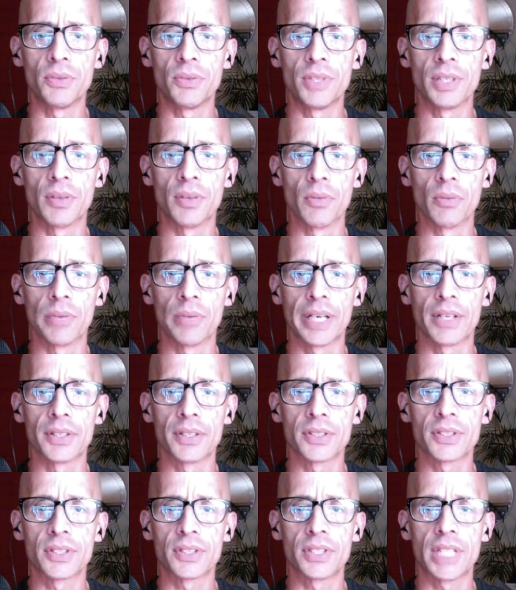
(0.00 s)
the
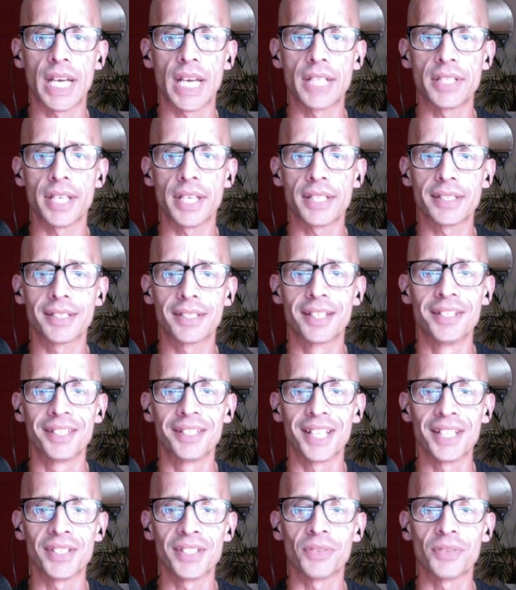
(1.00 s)
Reader's Digest
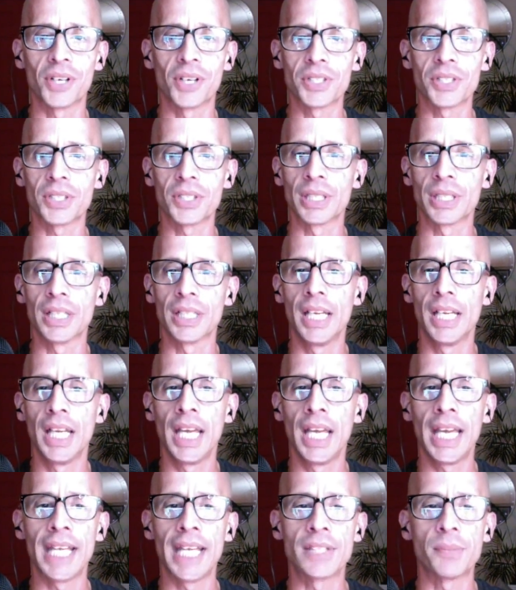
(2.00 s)
condensed version,
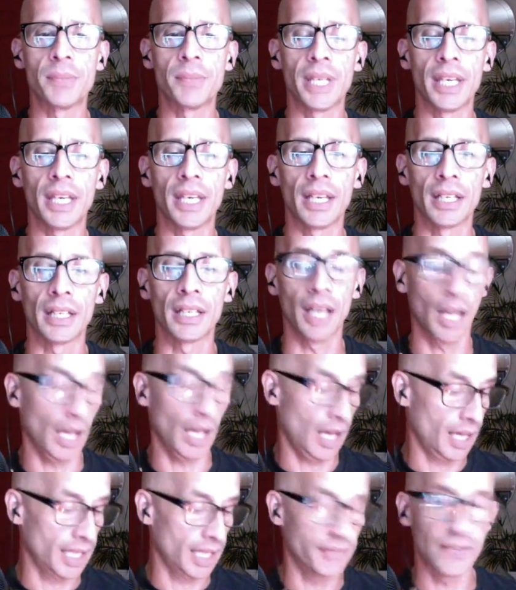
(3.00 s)
it's being
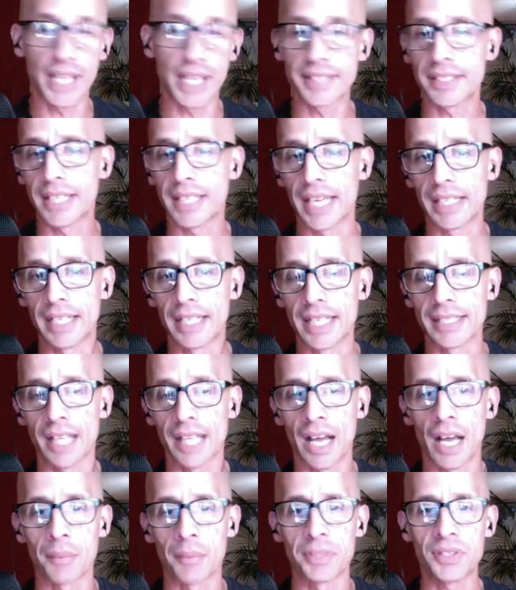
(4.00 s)
investigated as a
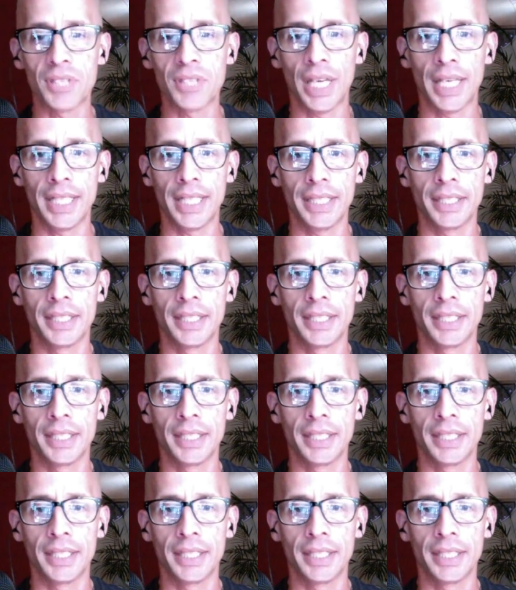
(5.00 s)
homicide.